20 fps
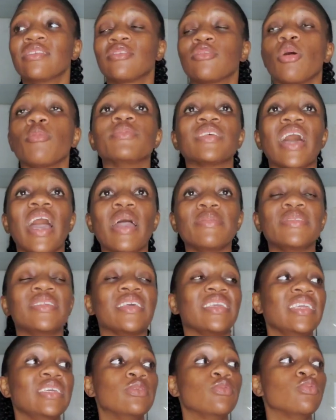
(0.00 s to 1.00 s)
sometimes the
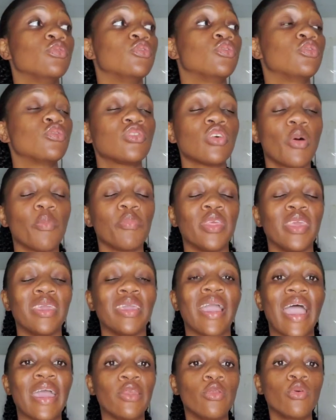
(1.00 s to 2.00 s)
kids would do something
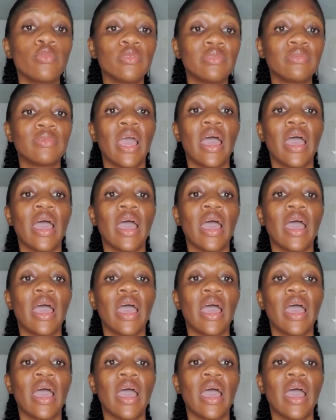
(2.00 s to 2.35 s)
i don't